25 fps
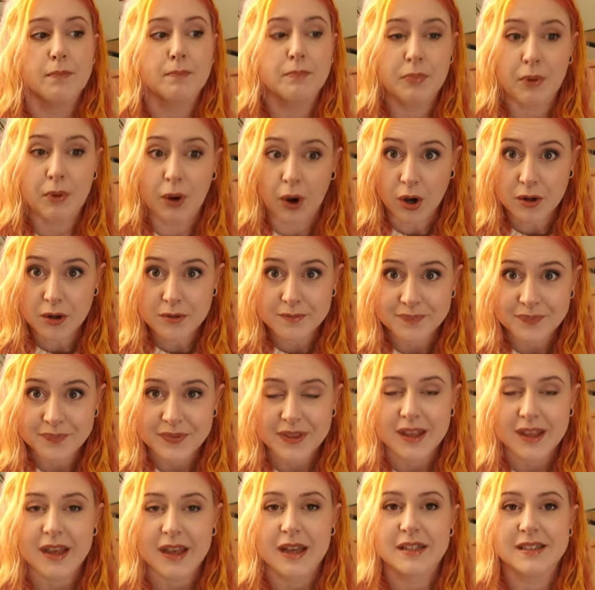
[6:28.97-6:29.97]
but
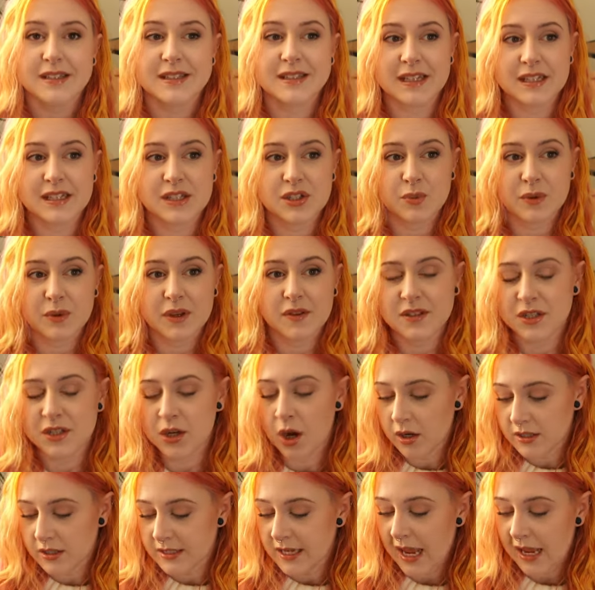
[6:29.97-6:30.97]
since we have
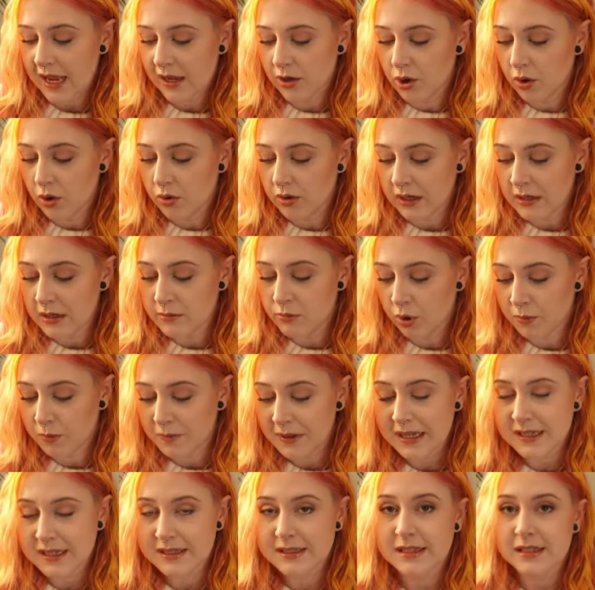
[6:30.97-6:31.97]
started taking Oakley more
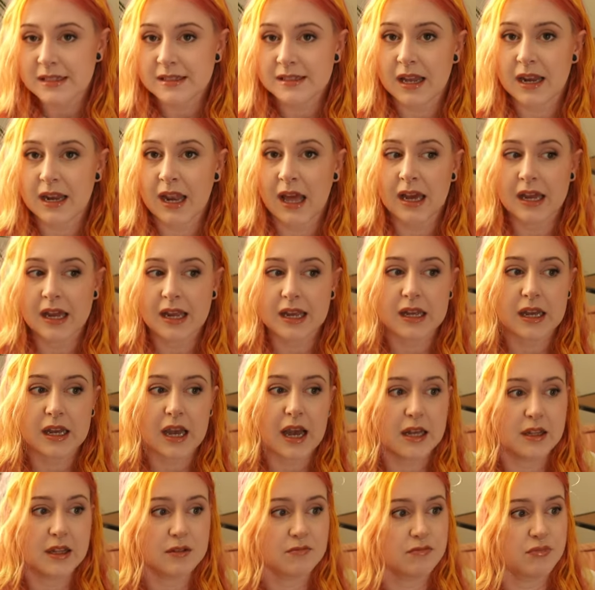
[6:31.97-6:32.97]
places, like
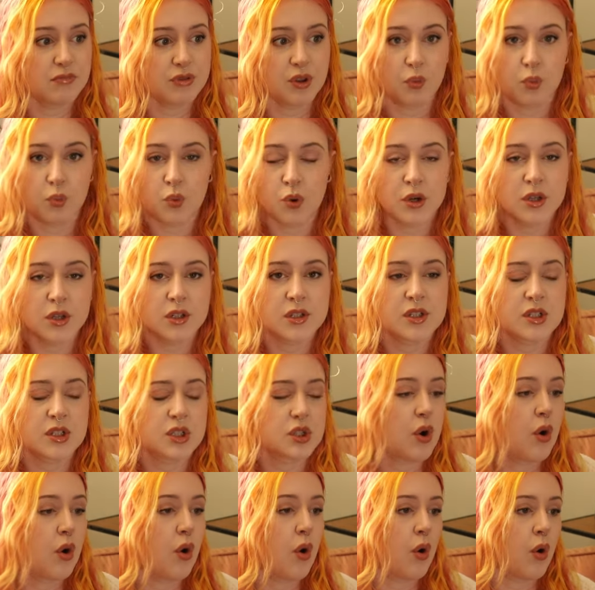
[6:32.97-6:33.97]
the
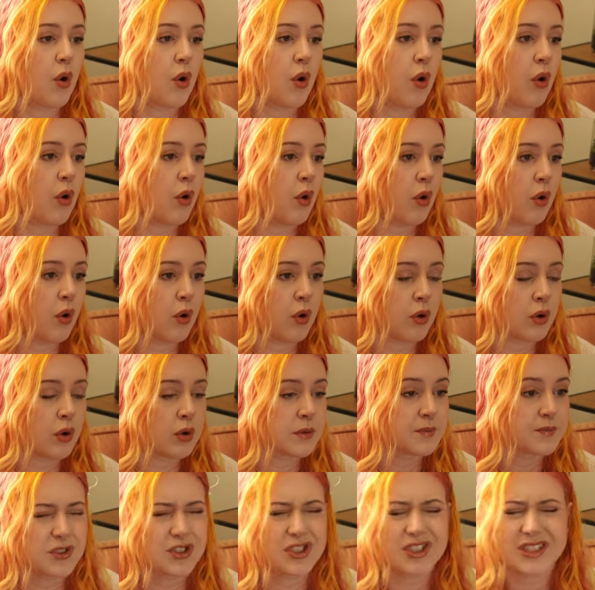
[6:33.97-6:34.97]
woods or
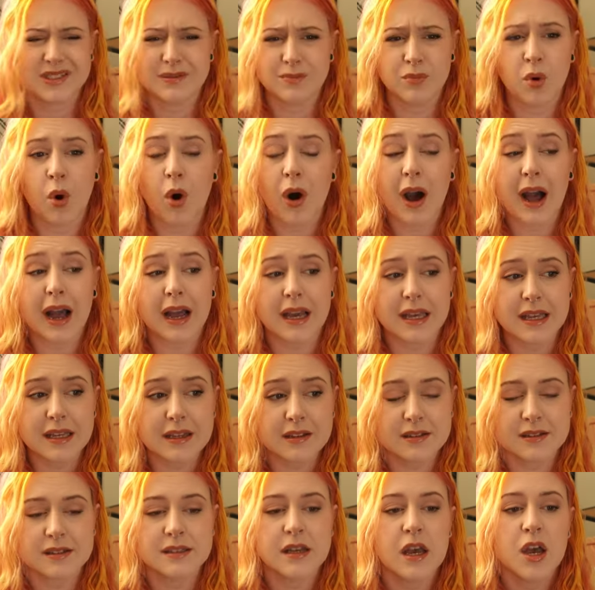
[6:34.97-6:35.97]
just more
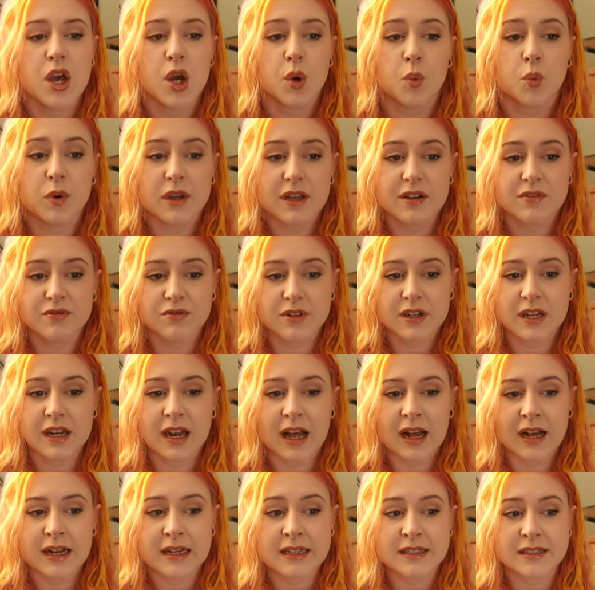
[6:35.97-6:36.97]
hikes, we have
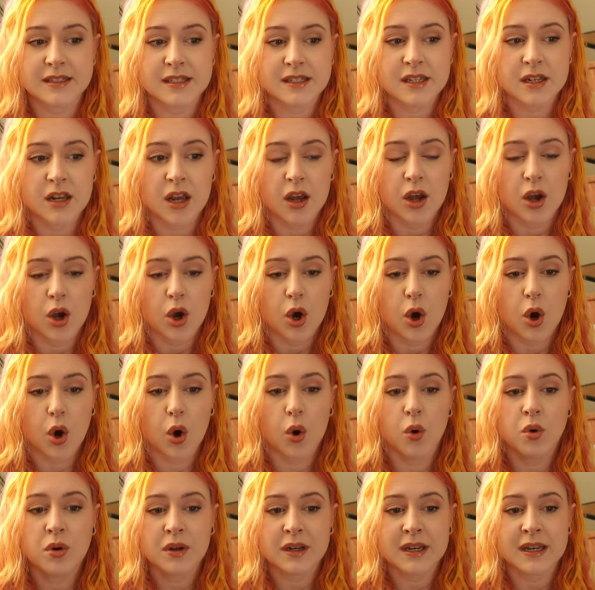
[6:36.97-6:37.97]
realized
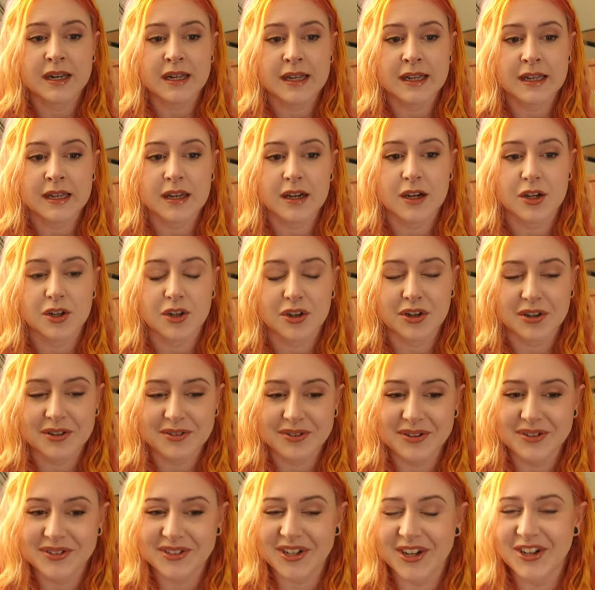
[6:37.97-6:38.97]
Oakley
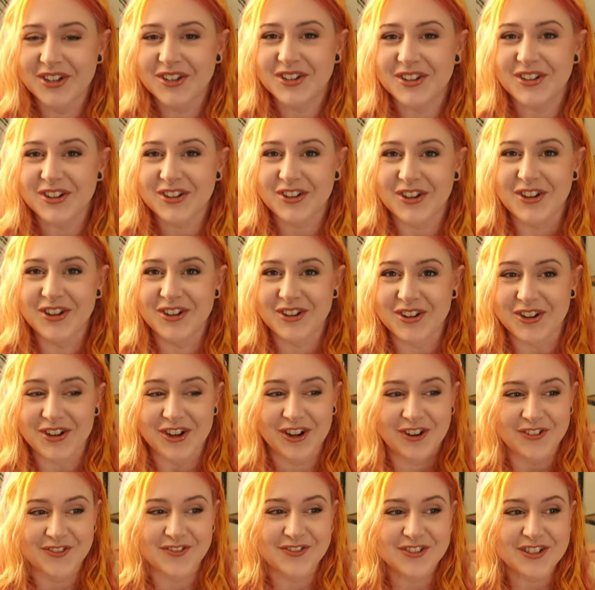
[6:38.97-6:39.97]

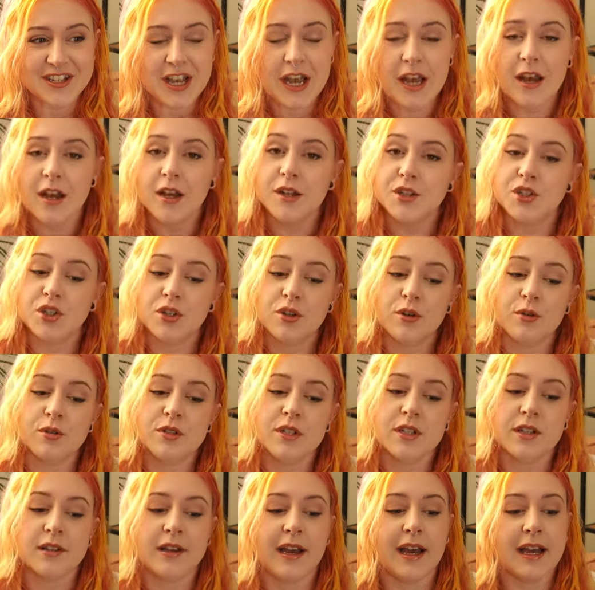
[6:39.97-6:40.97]
loves to go
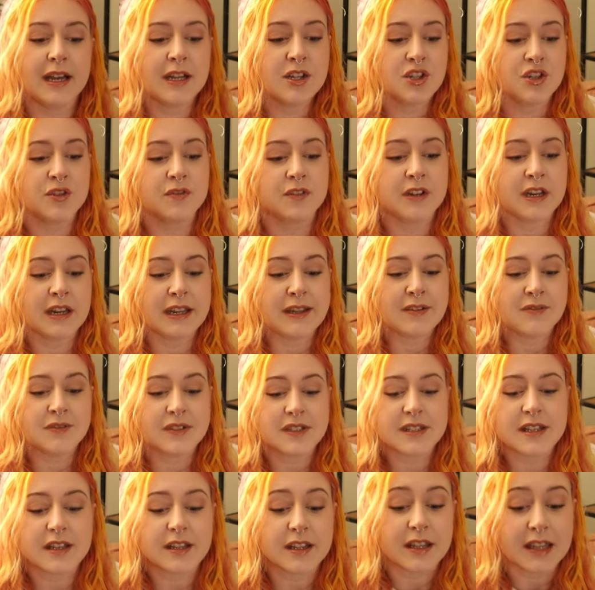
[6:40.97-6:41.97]
to the edge of
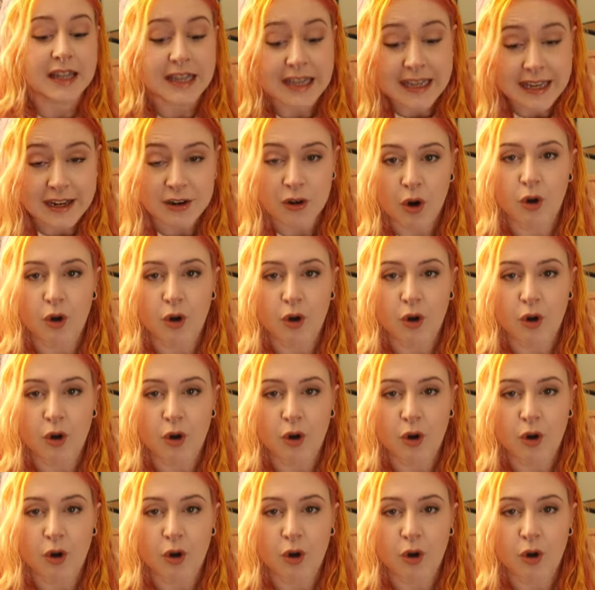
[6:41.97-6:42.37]
cliffs and lean